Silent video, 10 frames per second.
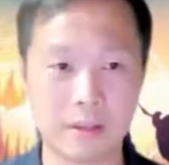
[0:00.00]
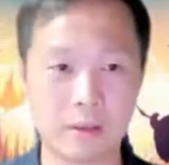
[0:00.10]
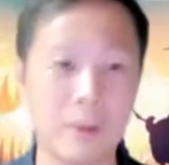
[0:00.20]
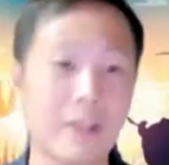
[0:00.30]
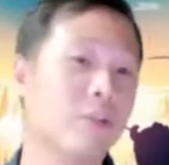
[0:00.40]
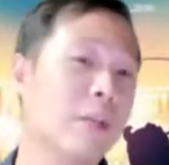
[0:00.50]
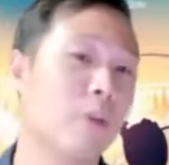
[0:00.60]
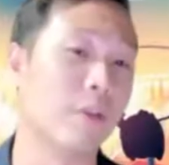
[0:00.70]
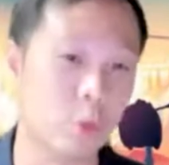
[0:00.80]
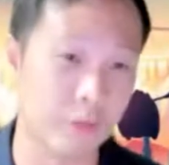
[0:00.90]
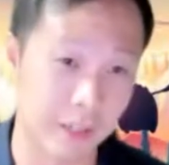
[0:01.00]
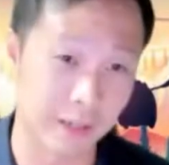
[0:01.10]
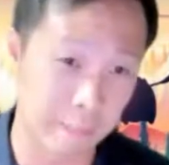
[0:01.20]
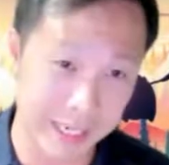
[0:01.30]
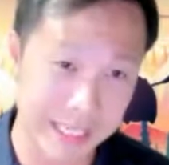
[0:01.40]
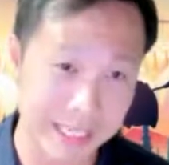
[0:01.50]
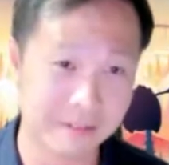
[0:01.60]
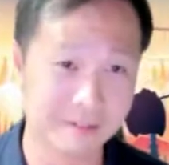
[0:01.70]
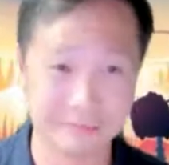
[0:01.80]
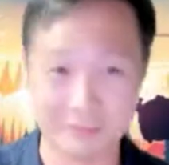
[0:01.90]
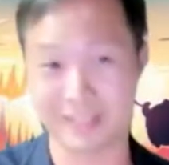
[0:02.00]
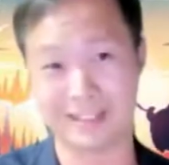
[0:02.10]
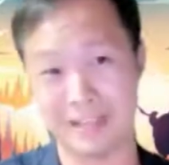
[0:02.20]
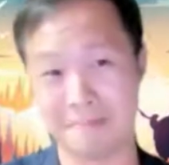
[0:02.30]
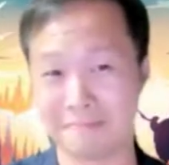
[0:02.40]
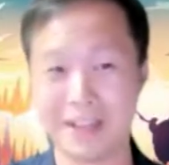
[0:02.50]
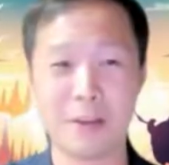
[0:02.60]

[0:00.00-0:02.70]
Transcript: what do you think we'll do with the money? Just keep.